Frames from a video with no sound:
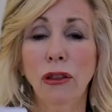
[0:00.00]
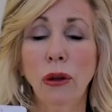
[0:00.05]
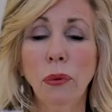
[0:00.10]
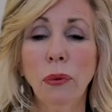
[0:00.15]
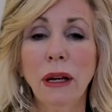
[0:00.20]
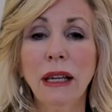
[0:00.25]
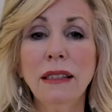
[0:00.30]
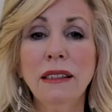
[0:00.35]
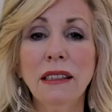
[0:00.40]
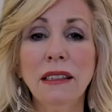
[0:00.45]
The
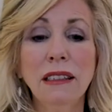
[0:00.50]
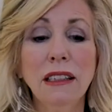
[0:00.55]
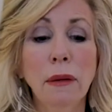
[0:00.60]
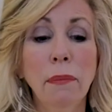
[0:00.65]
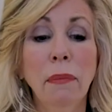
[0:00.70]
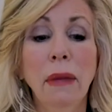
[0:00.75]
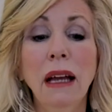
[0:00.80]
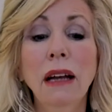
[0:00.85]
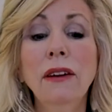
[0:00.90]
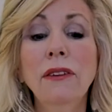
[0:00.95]
reason to
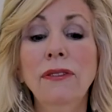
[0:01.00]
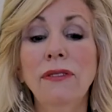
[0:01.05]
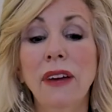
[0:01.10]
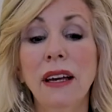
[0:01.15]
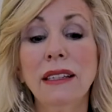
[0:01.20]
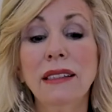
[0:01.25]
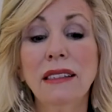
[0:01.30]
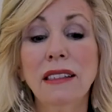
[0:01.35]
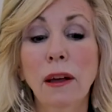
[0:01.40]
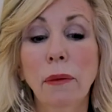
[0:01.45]

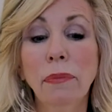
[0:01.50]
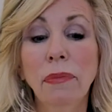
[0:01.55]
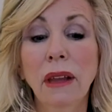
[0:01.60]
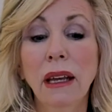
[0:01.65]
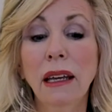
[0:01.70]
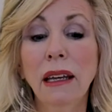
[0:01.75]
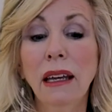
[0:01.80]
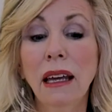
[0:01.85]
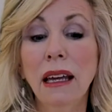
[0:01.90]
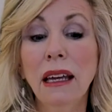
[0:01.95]
manifest
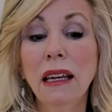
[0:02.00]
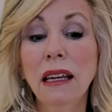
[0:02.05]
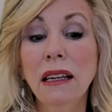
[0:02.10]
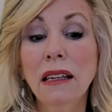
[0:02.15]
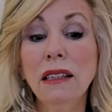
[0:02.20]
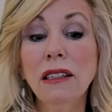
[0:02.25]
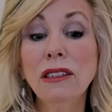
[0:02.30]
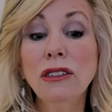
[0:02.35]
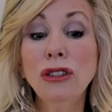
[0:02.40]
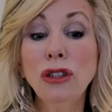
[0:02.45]
something
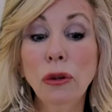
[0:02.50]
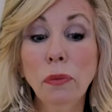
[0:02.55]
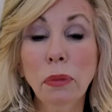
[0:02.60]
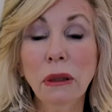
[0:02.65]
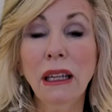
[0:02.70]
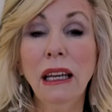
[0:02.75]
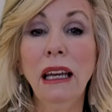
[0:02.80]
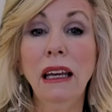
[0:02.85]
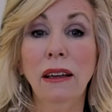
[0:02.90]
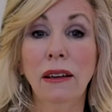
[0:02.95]
is to
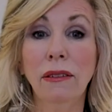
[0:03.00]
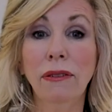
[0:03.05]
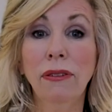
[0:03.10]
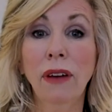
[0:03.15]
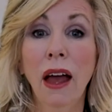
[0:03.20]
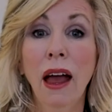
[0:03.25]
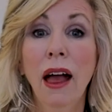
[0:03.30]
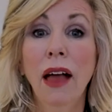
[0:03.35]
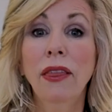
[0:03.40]
believe